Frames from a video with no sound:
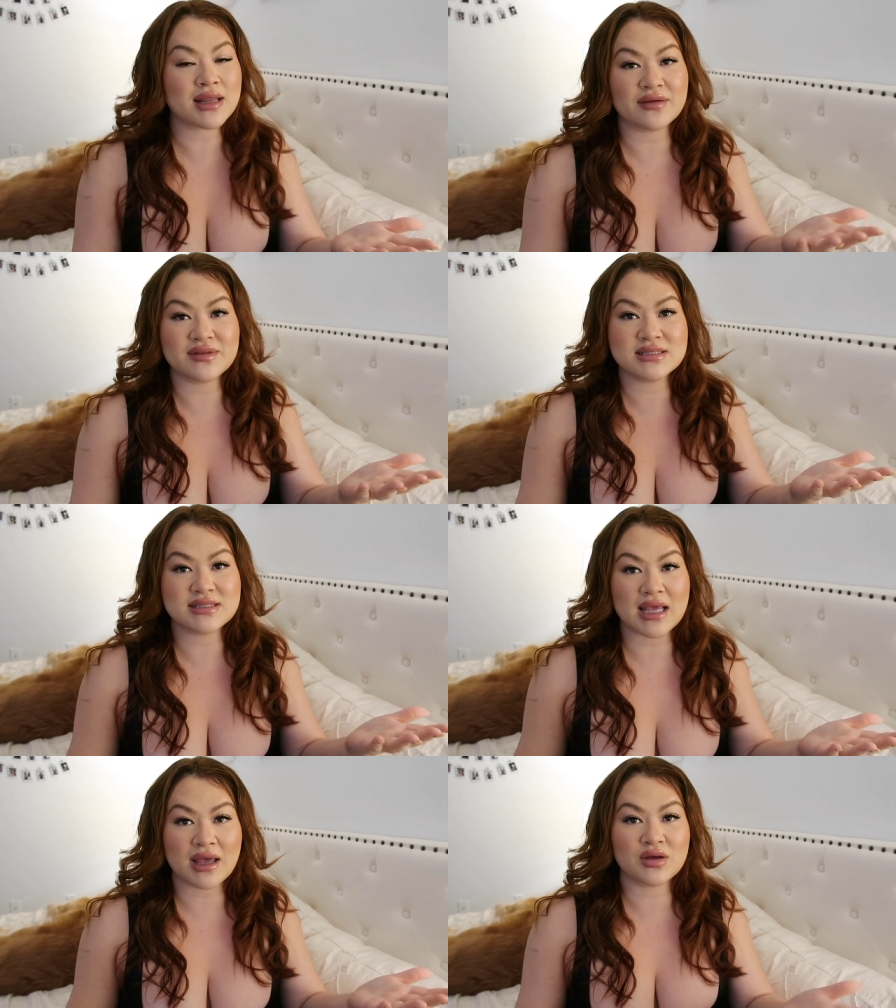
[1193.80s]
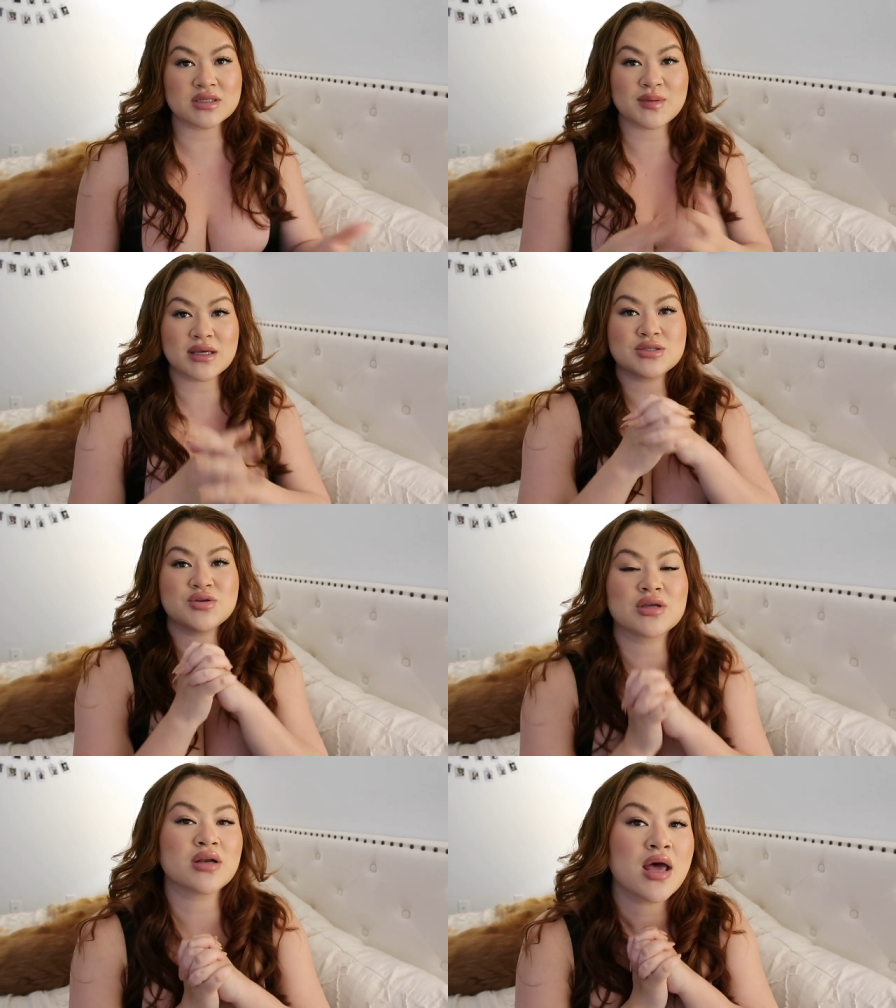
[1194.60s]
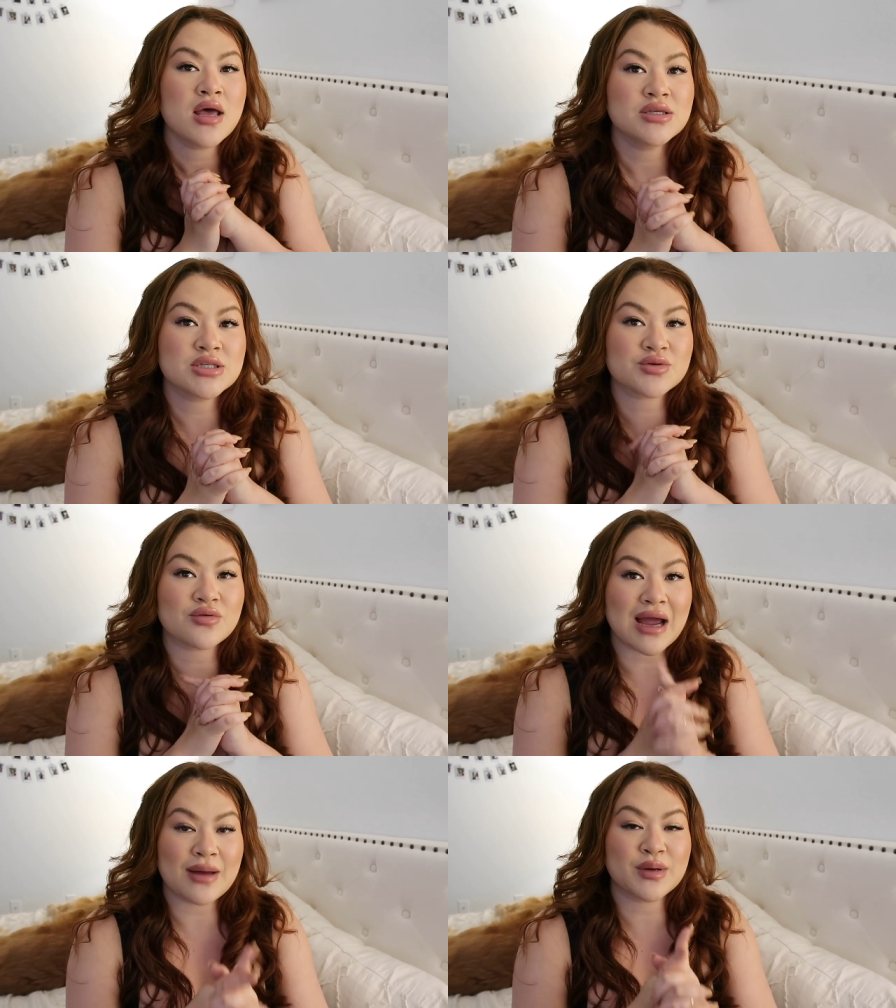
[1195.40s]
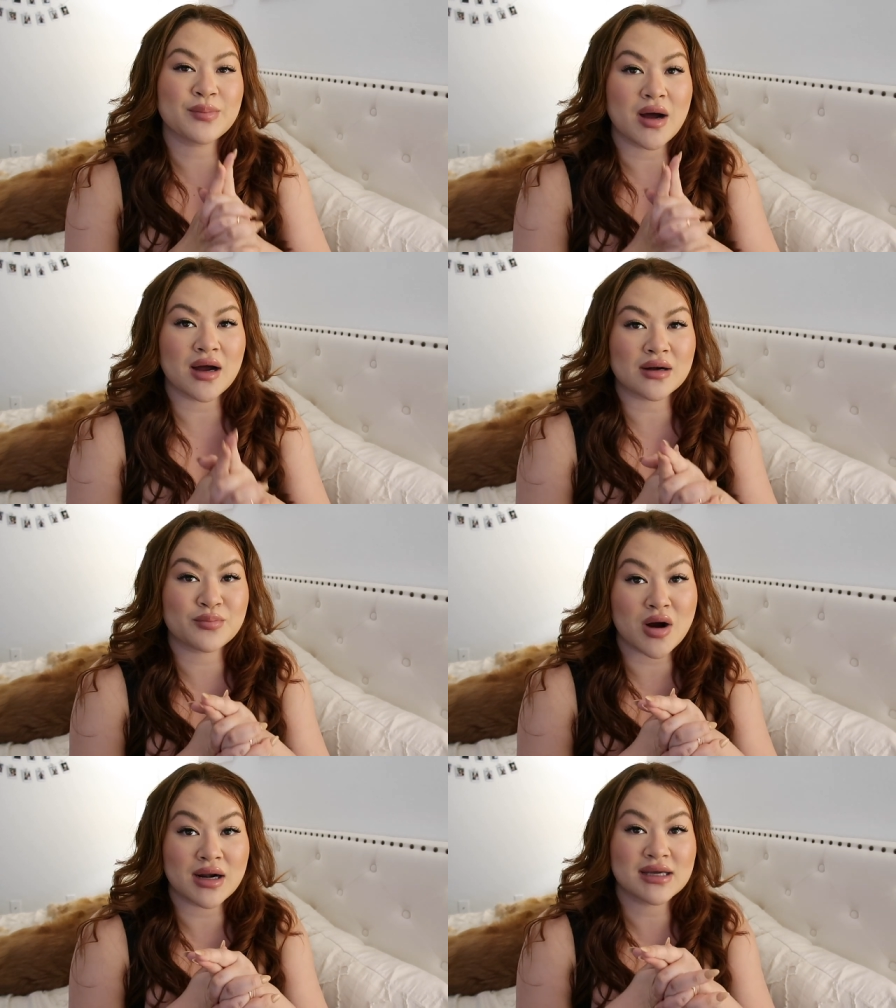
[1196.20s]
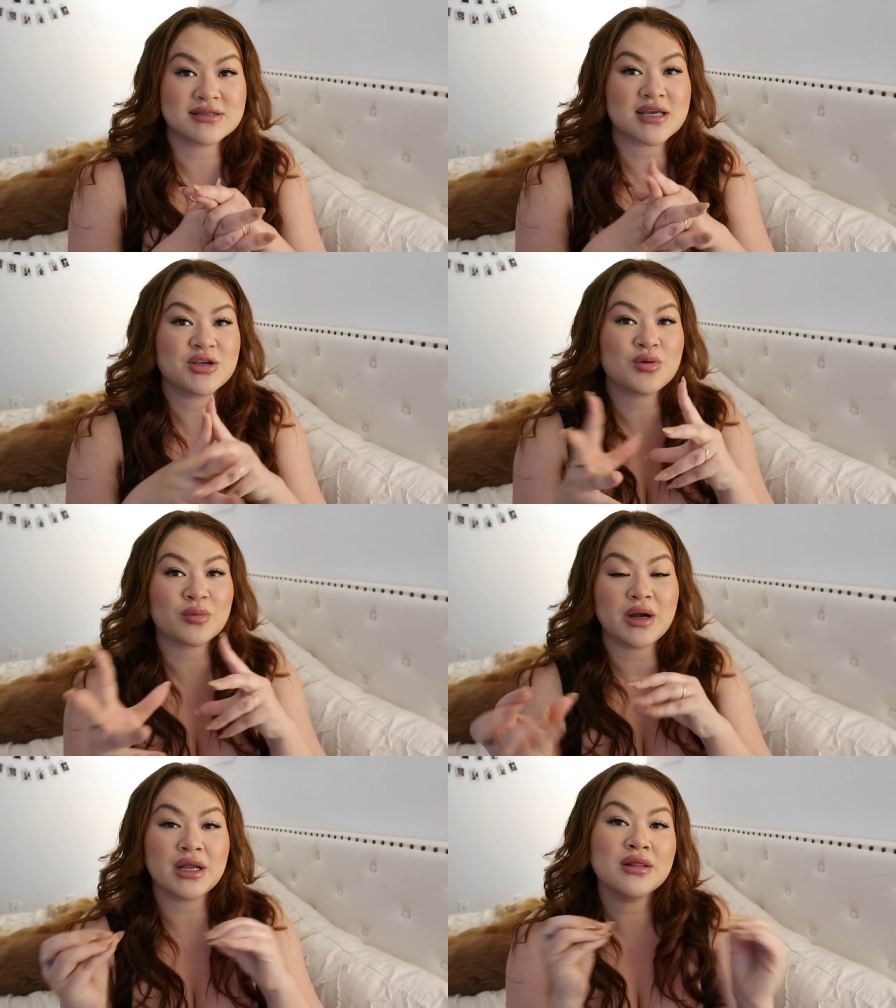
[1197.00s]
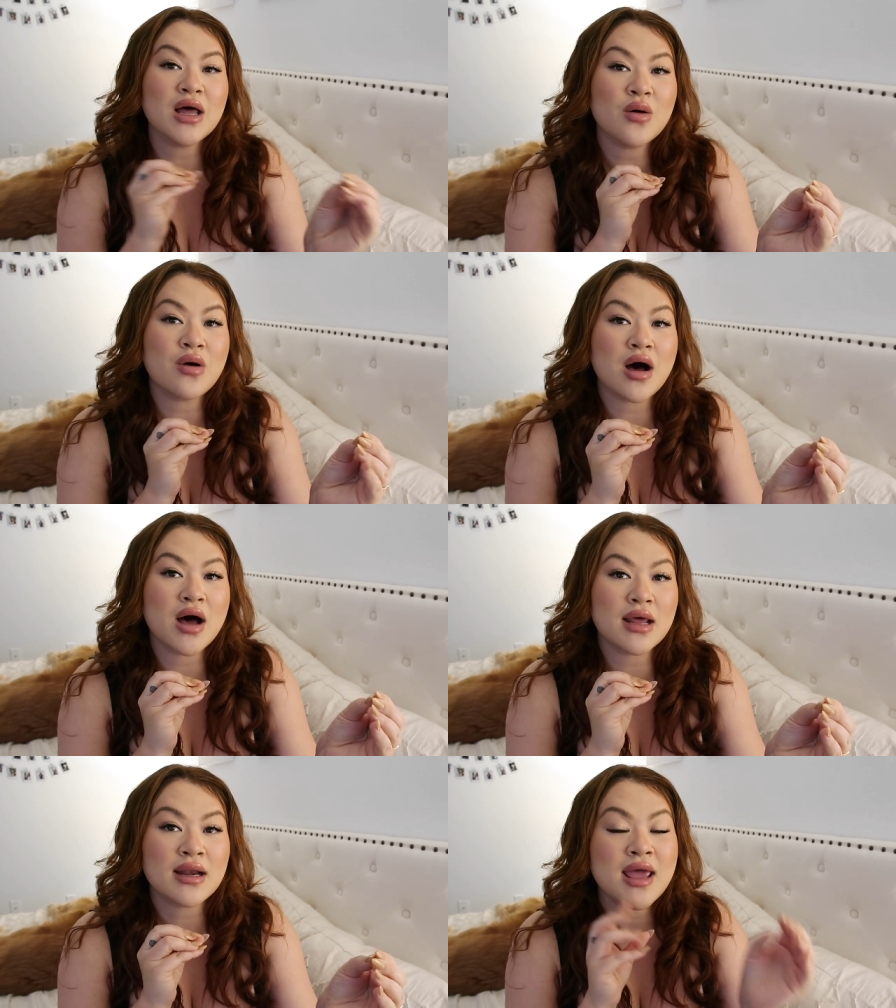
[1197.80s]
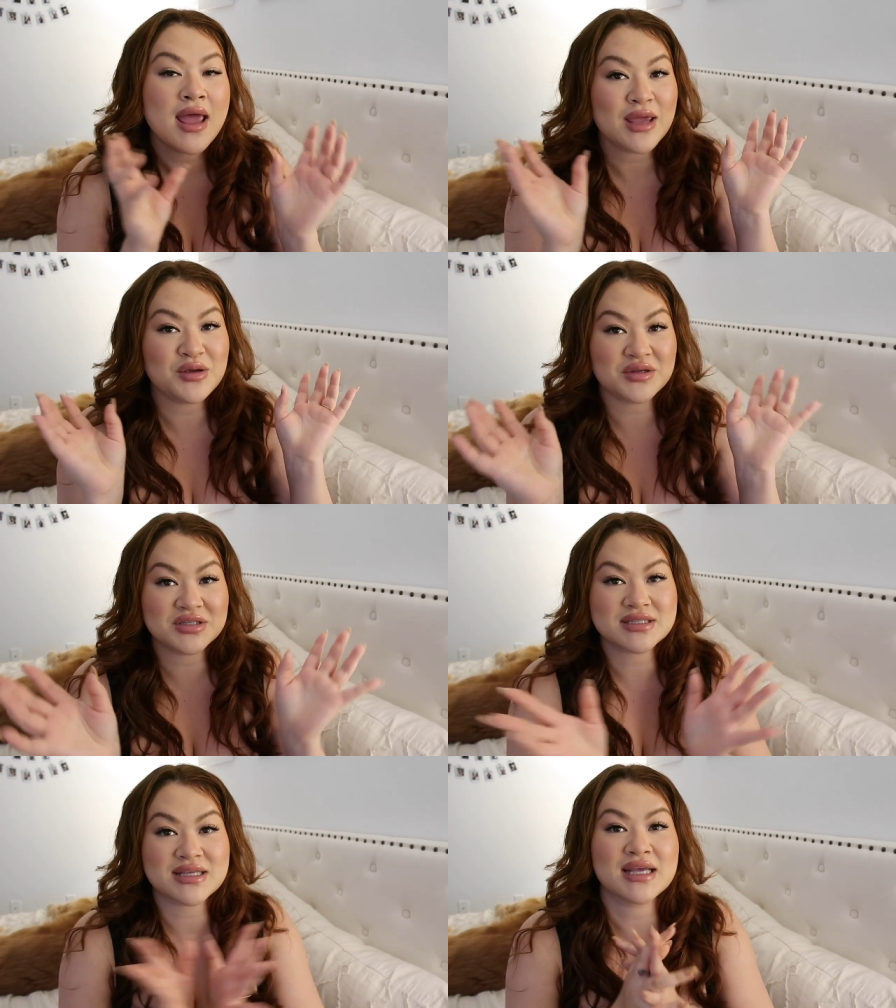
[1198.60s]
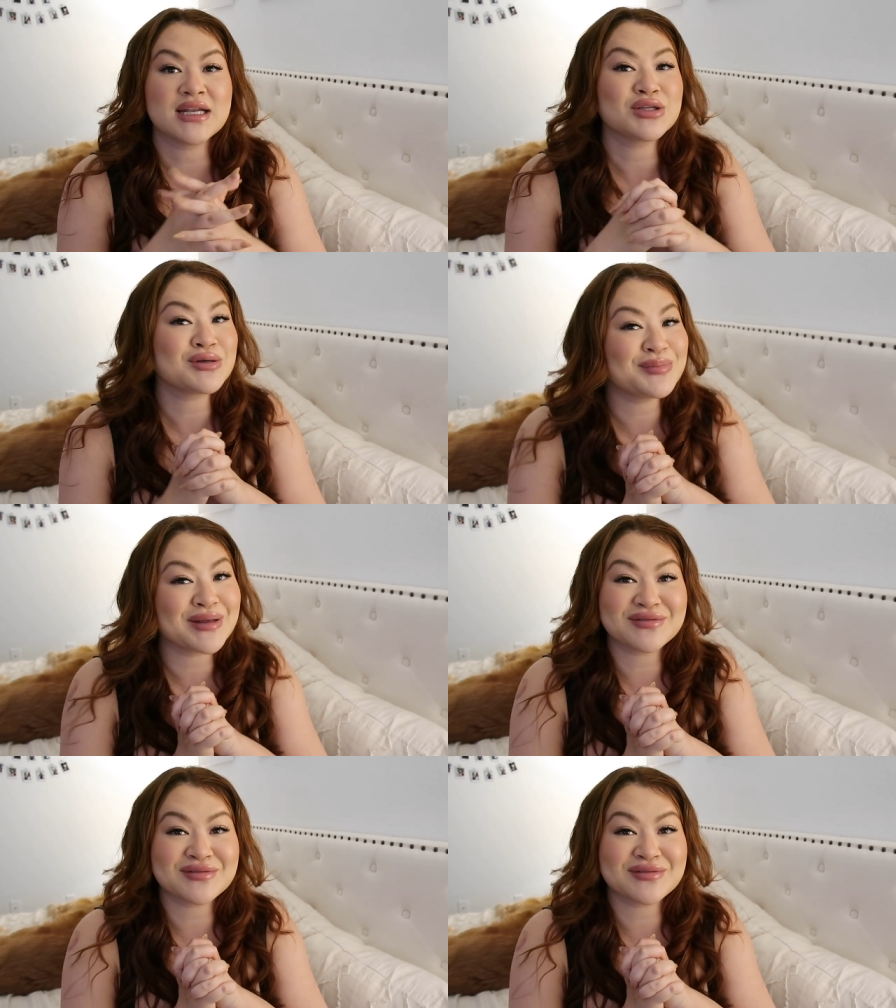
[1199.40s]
I love these sales, because you can just grab your products that you are running low on, and you can just get a little bit